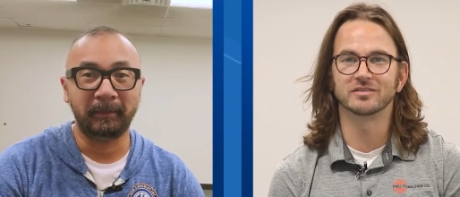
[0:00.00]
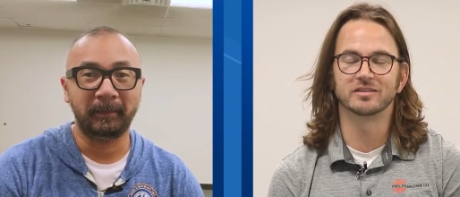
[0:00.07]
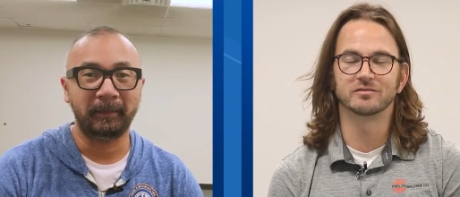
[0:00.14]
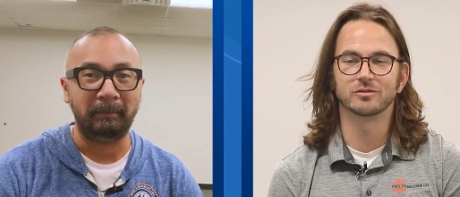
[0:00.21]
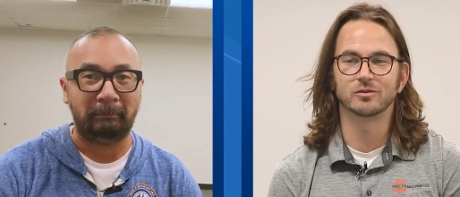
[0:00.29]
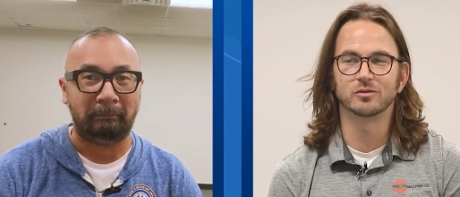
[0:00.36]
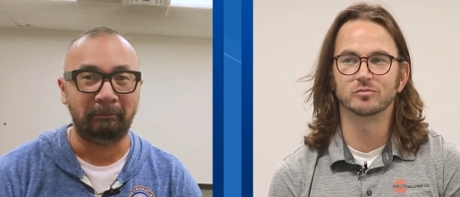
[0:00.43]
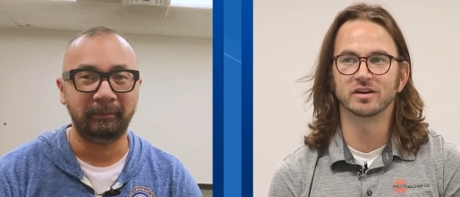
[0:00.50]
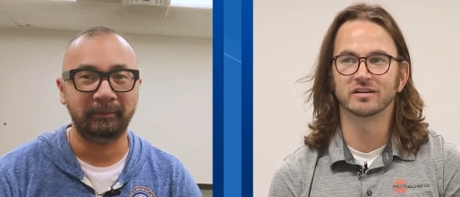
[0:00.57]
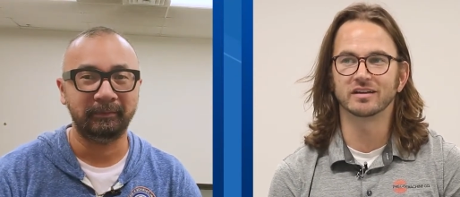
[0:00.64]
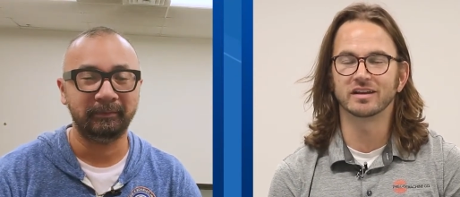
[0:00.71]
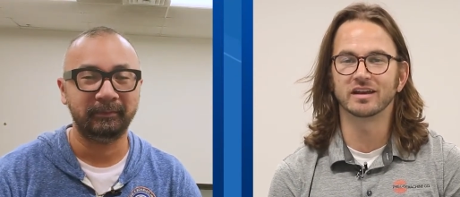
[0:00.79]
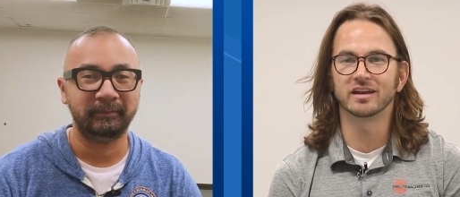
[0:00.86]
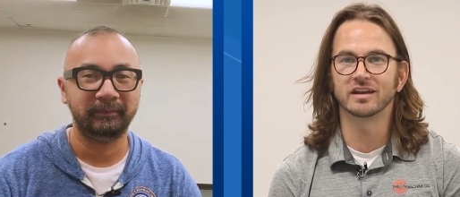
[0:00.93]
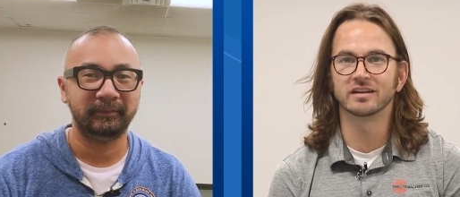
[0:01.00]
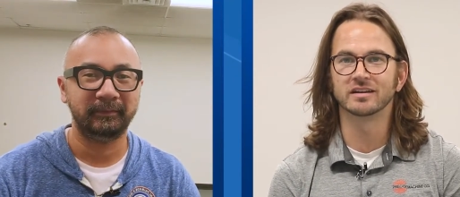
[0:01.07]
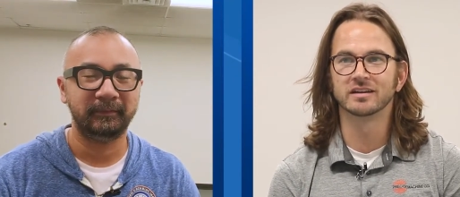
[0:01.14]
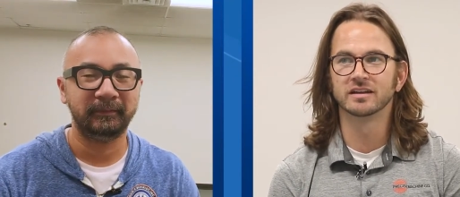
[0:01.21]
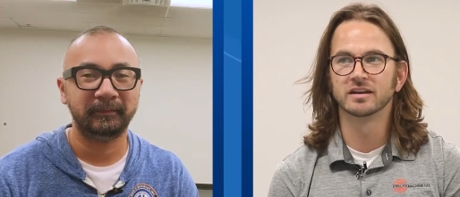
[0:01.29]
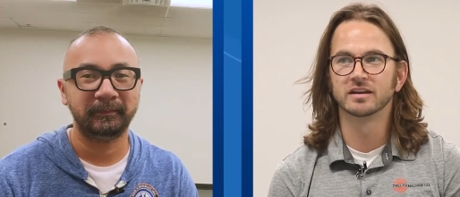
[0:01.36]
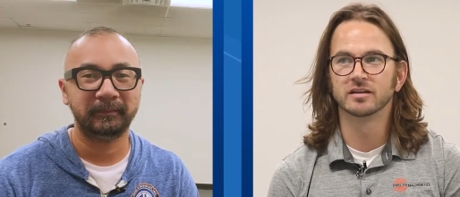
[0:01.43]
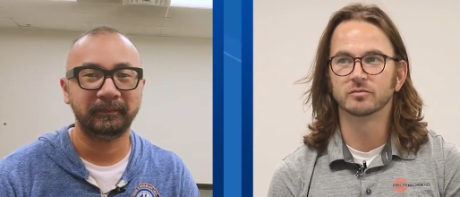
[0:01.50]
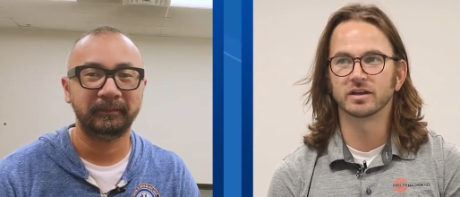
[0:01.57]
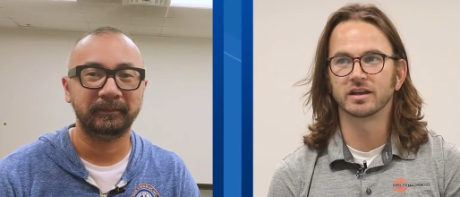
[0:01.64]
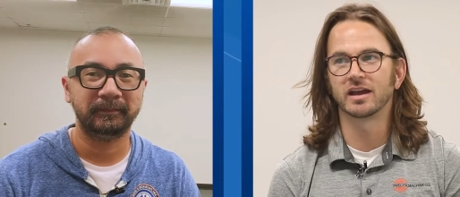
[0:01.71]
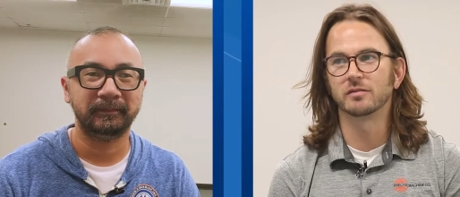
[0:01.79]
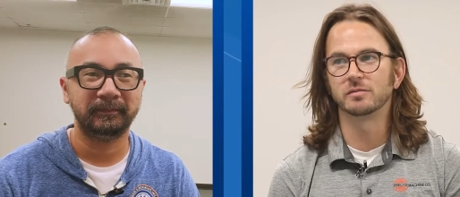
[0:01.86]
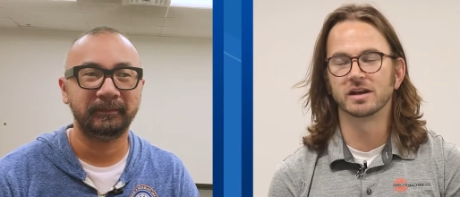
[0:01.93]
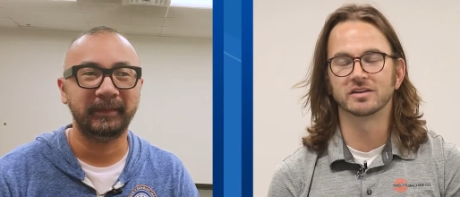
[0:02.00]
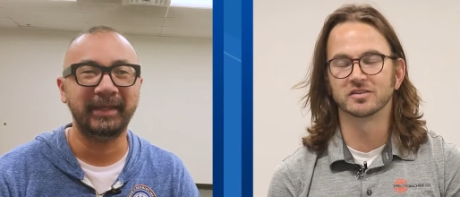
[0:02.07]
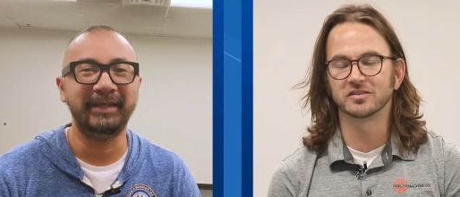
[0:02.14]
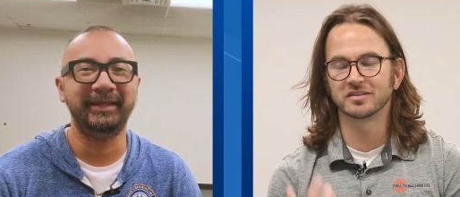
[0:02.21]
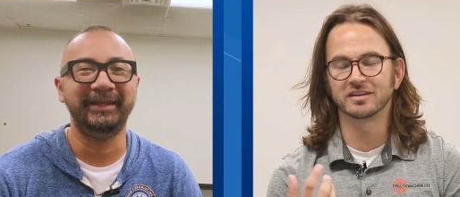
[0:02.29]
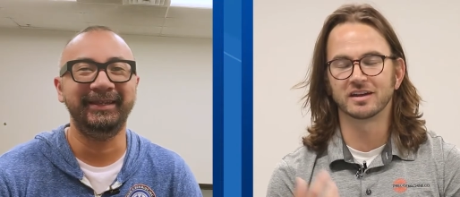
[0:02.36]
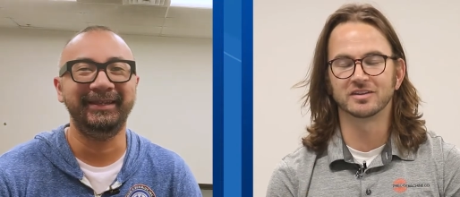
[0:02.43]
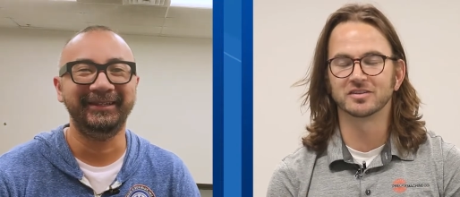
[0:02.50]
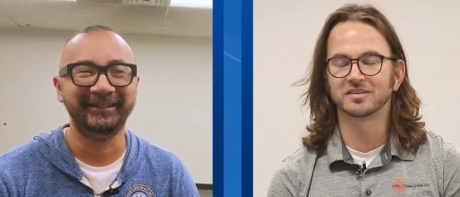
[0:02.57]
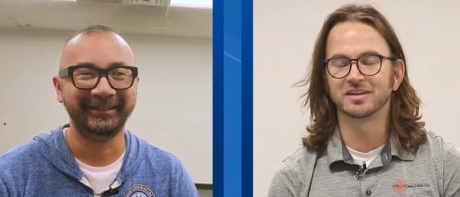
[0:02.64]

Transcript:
Speaker 1: He'll never grow a beard again but yeah, I mean, I just I just